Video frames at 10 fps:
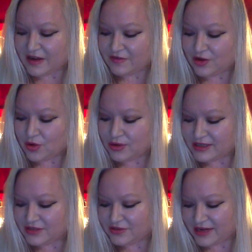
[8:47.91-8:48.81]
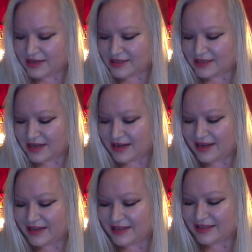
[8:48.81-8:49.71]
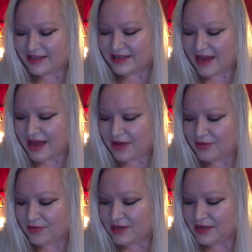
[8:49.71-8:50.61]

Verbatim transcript: of golden grace and healing now,